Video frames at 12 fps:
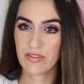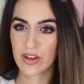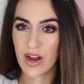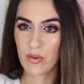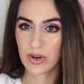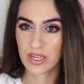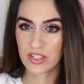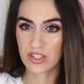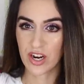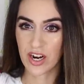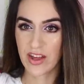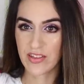to figure out where to
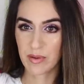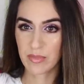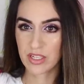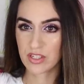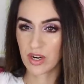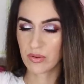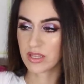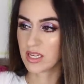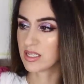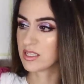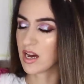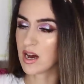start. I think I'm going to start with
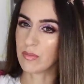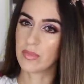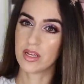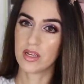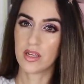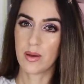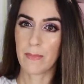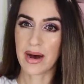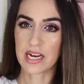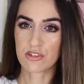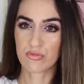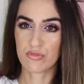this
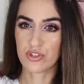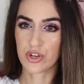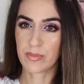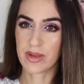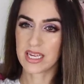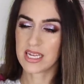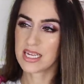box from Derma